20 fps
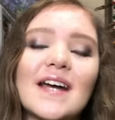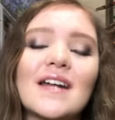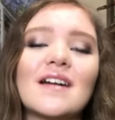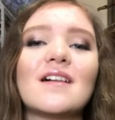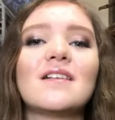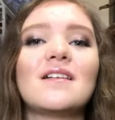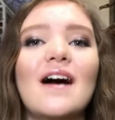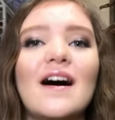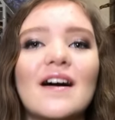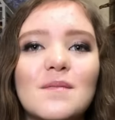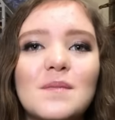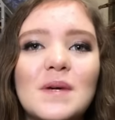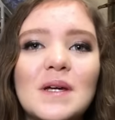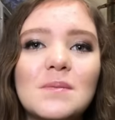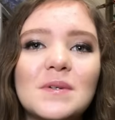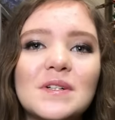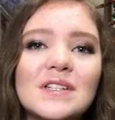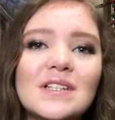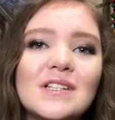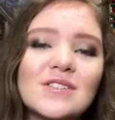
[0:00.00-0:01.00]
and a lot of
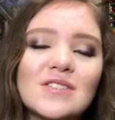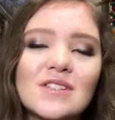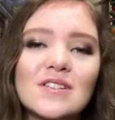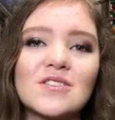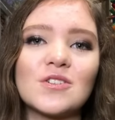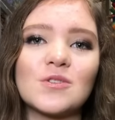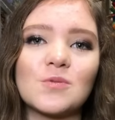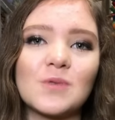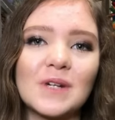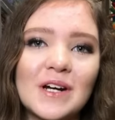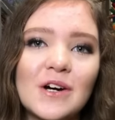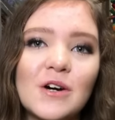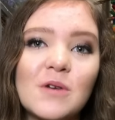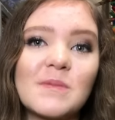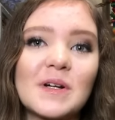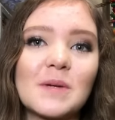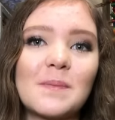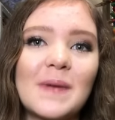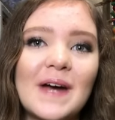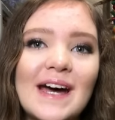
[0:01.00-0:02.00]
people use it to rehome
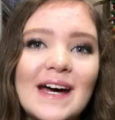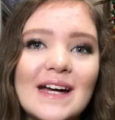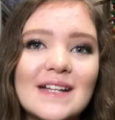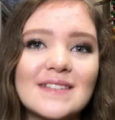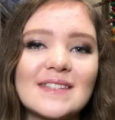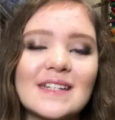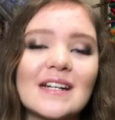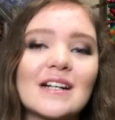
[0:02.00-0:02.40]
their pets,